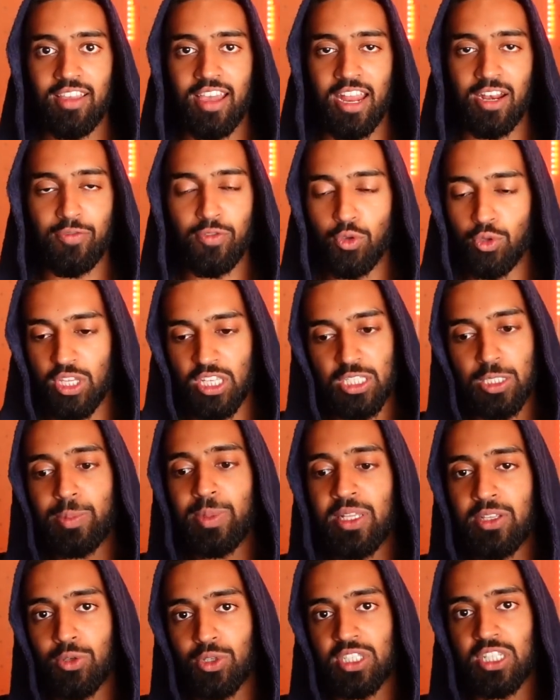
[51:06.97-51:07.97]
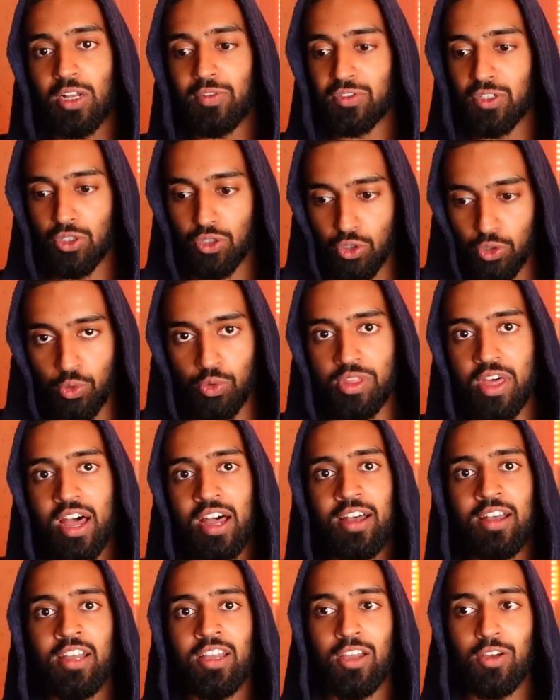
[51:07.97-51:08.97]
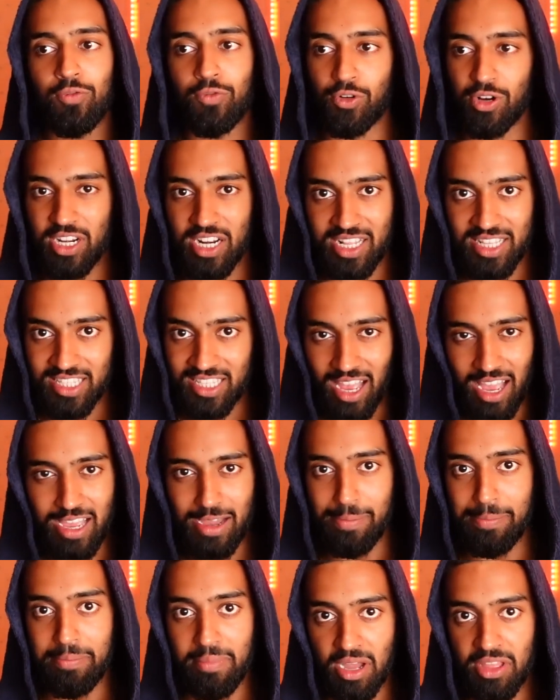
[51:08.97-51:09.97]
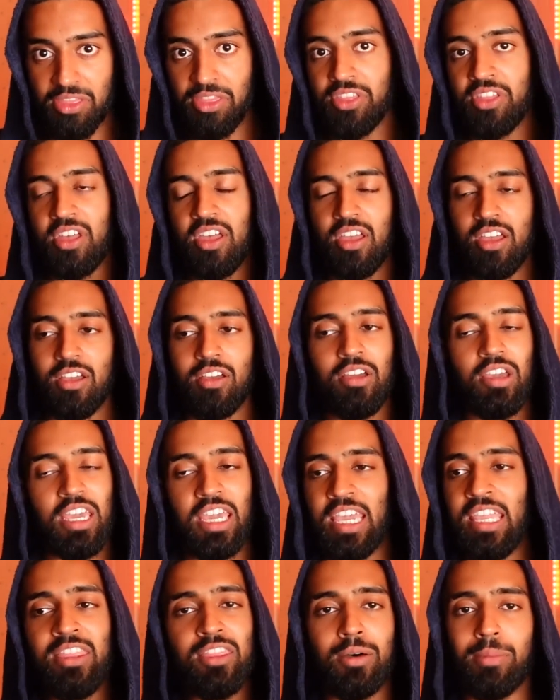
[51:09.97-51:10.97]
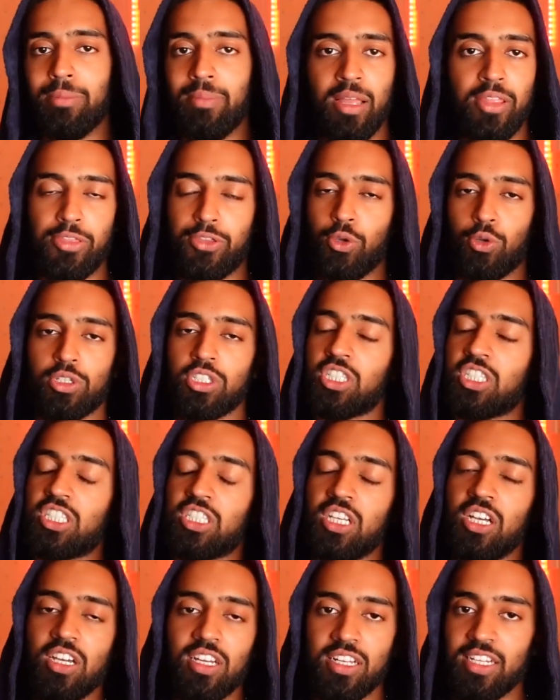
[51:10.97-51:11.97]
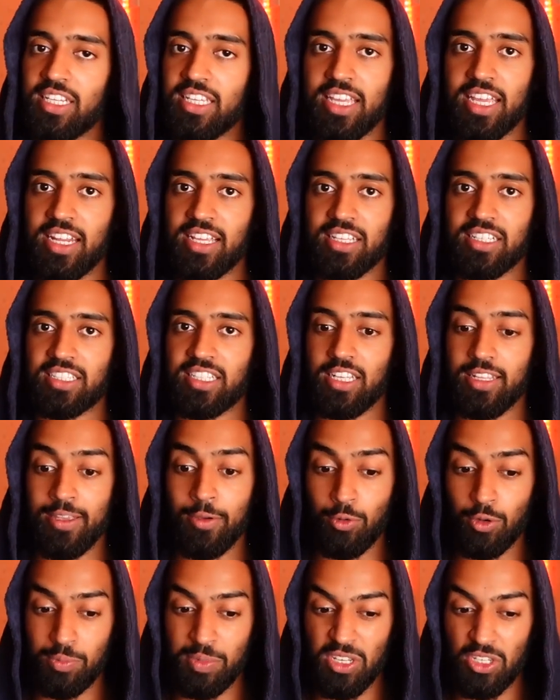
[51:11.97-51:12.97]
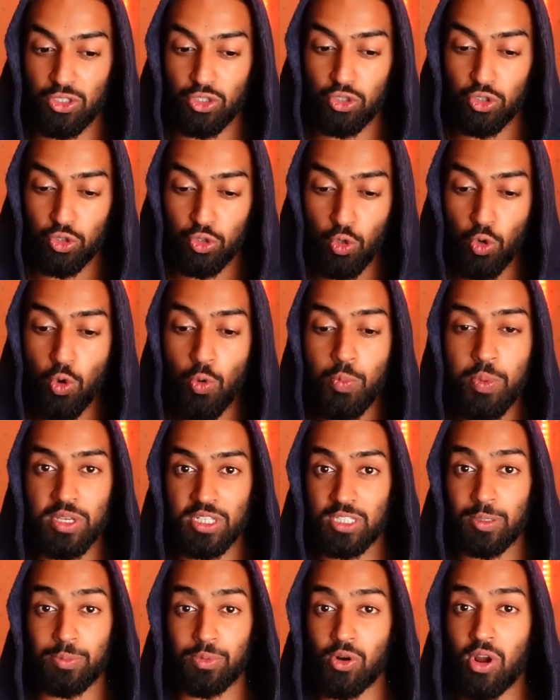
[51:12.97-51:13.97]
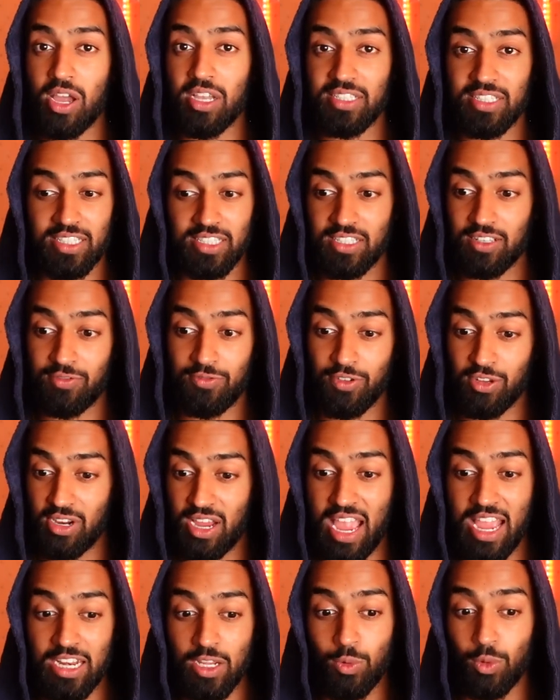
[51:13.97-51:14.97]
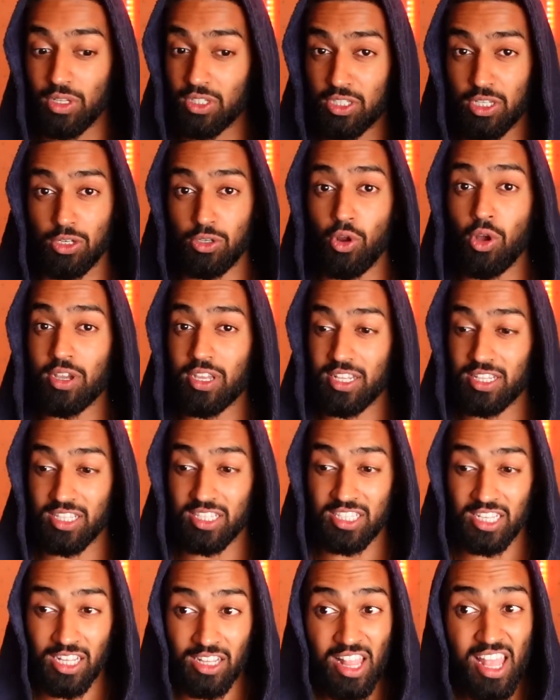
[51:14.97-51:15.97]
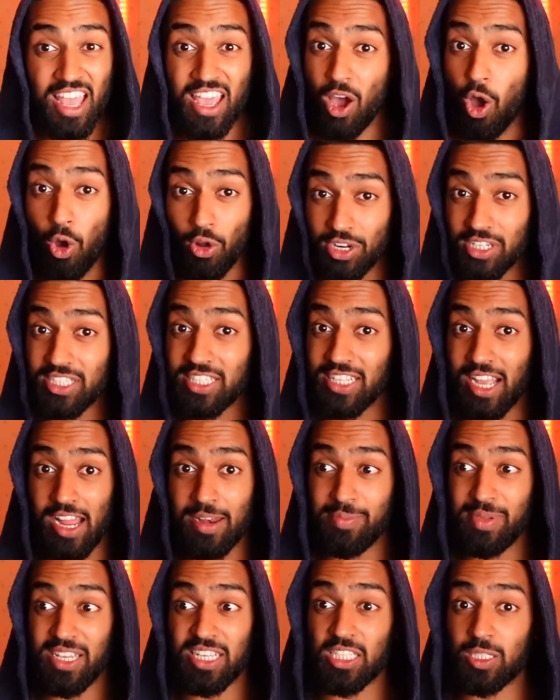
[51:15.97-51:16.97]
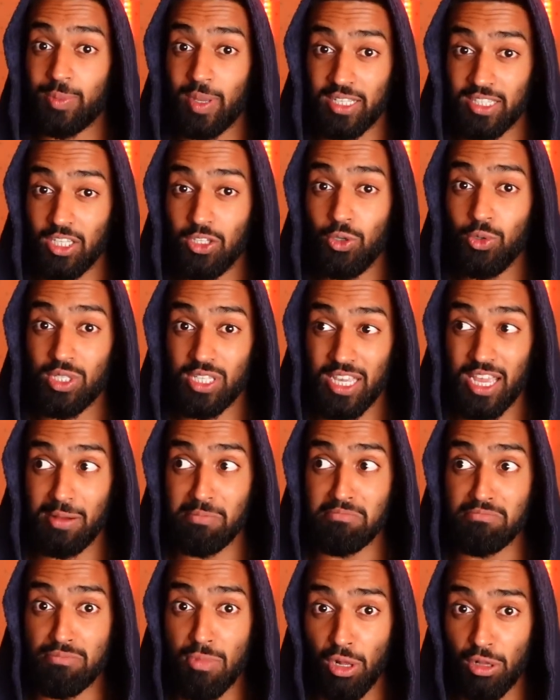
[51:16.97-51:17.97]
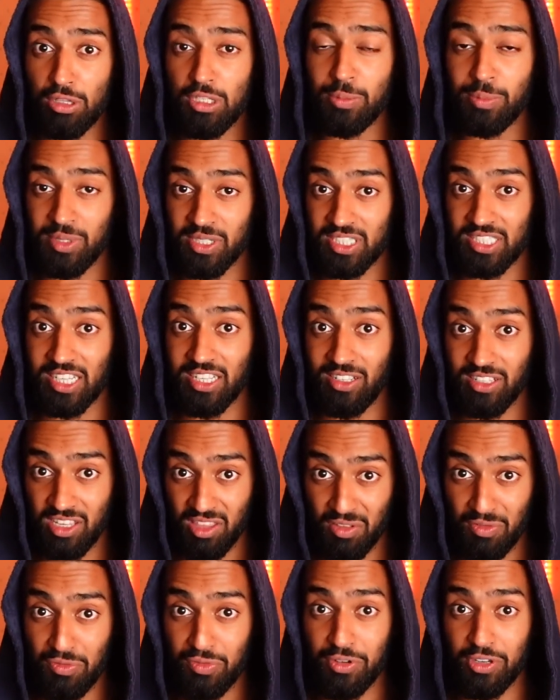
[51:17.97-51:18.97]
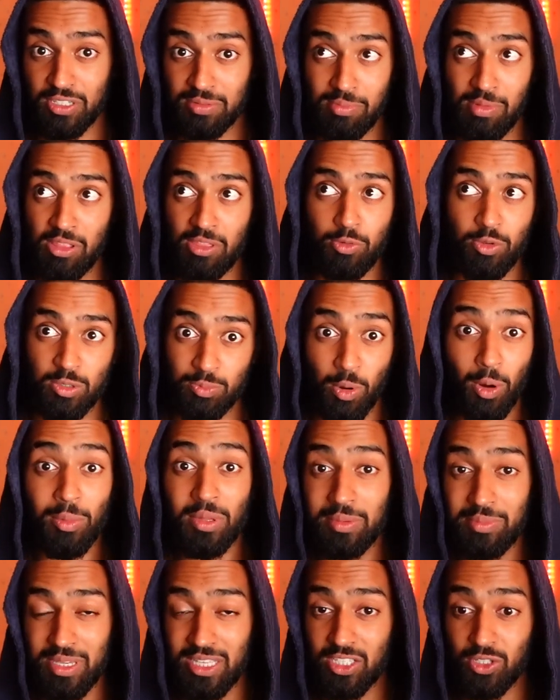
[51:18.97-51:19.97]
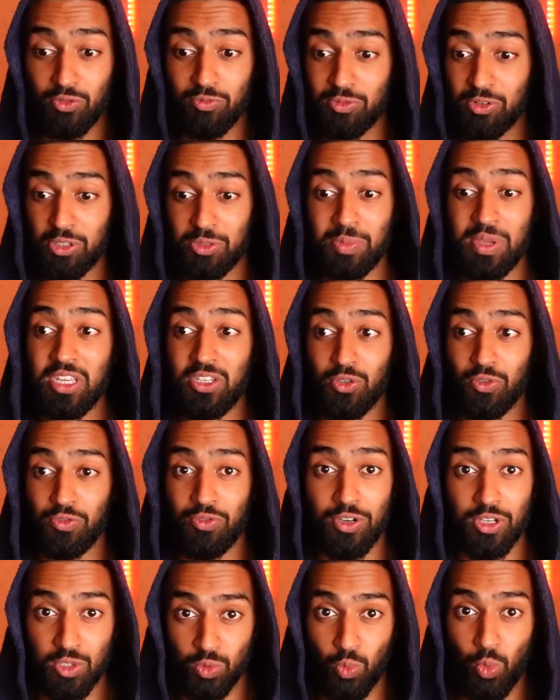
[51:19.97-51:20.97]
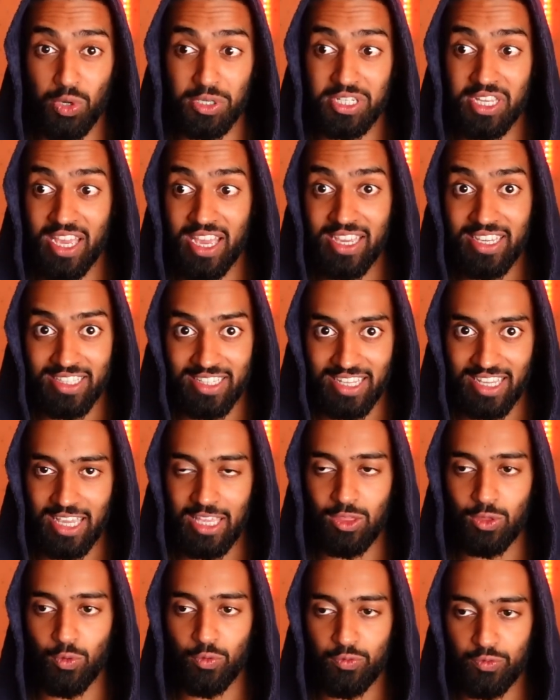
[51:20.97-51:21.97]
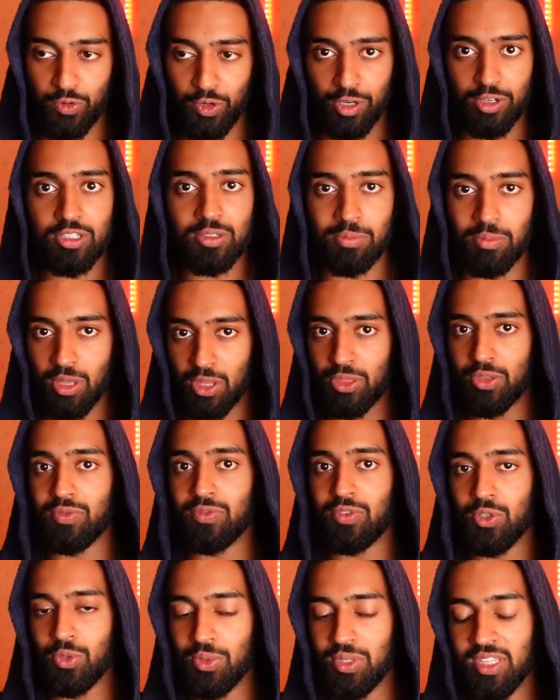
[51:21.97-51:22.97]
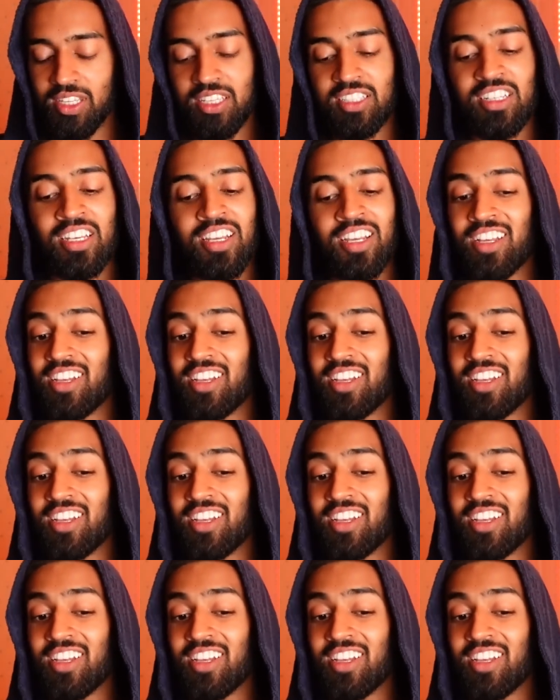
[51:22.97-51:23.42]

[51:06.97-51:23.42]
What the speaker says: And if you discipline yourself to do that for an entire month, in the month, you're certainly getting a sale. It would be super surprising for anyone to not get the sale. Honestly, I'd be expecting you to get multiple sales in the first month, which probably means you've just made your first 1K like in the first month of doing this.